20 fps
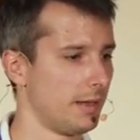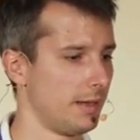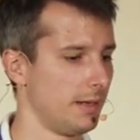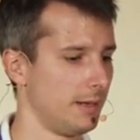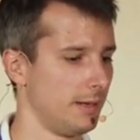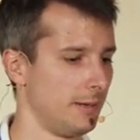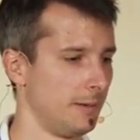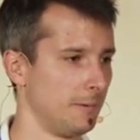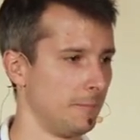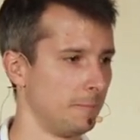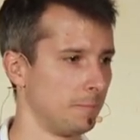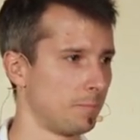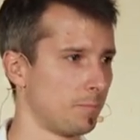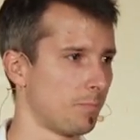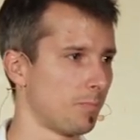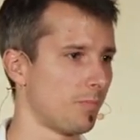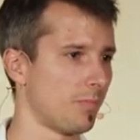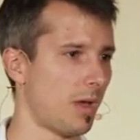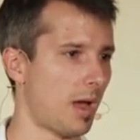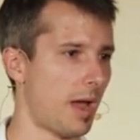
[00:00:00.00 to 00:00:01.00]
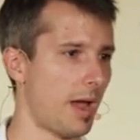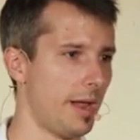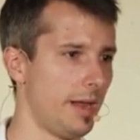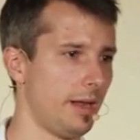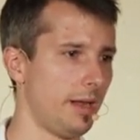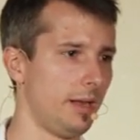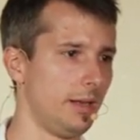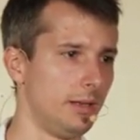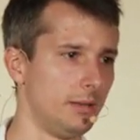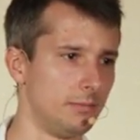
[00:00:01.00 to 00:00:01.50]
Um,
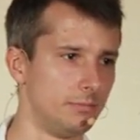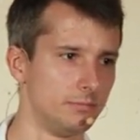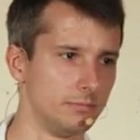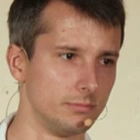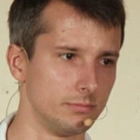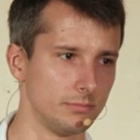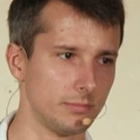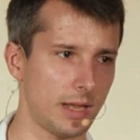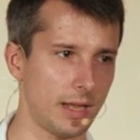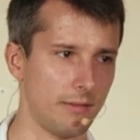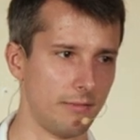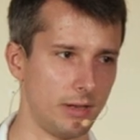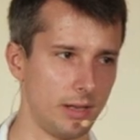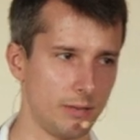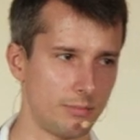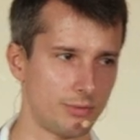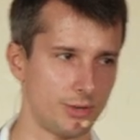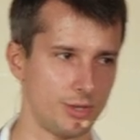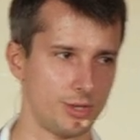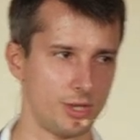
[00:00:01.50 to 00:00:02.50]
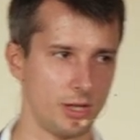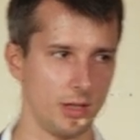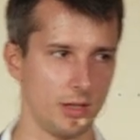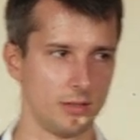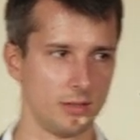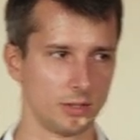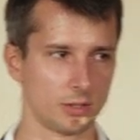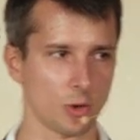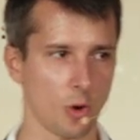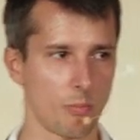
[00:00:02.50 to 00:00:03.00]
I heavily
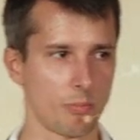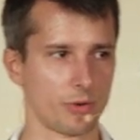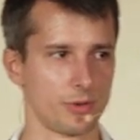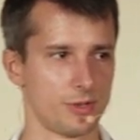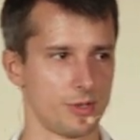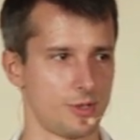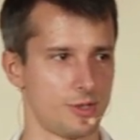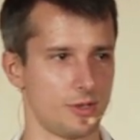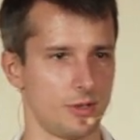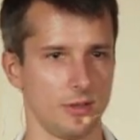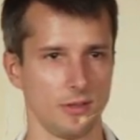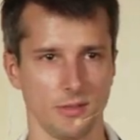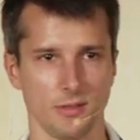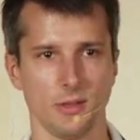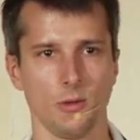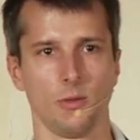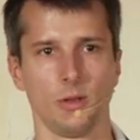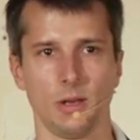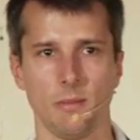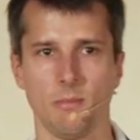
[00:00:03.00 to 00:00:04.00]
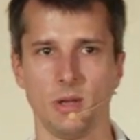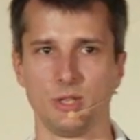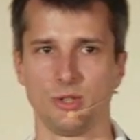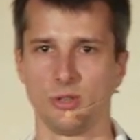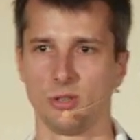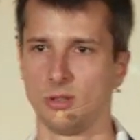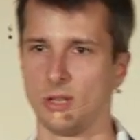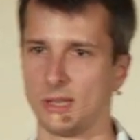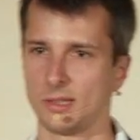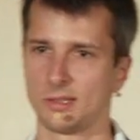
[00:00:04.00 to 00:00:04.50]
appreciate that co-partitioning is the only
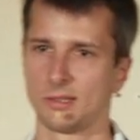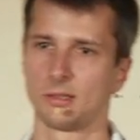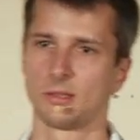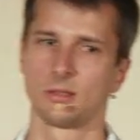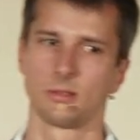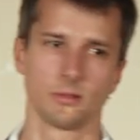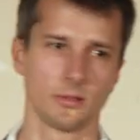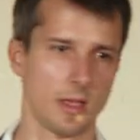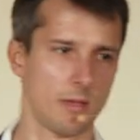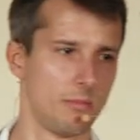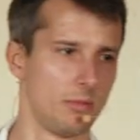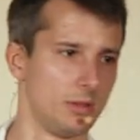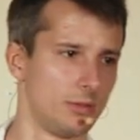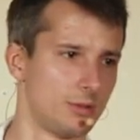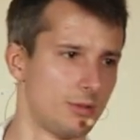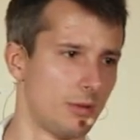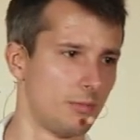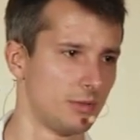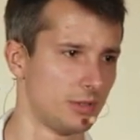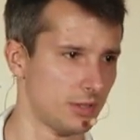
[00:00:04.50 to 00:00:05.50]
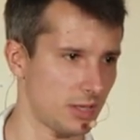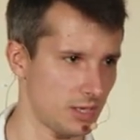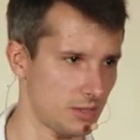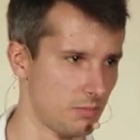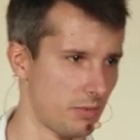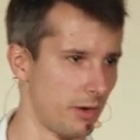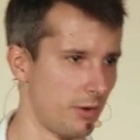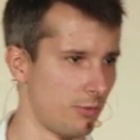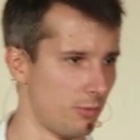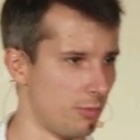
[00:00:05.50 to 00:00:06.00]
magic dust. I've been
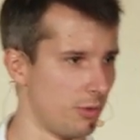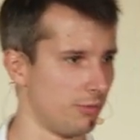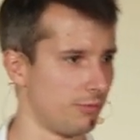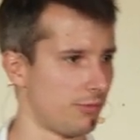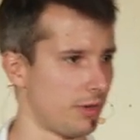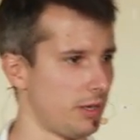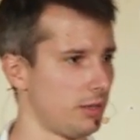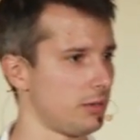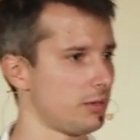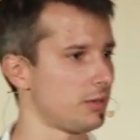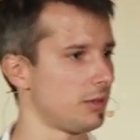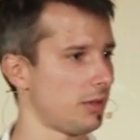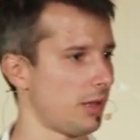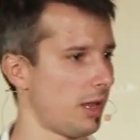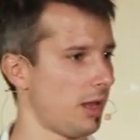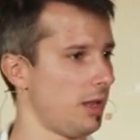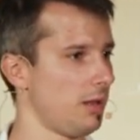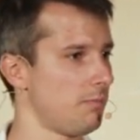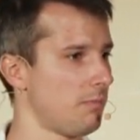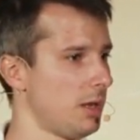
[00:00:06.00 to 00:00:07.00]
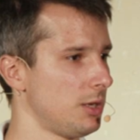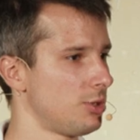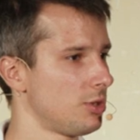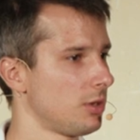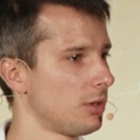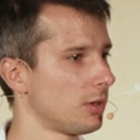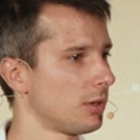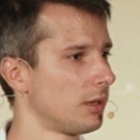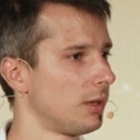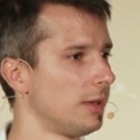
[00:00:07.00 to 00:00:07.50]
traumatized by Ruby on Rails, and I hate magic.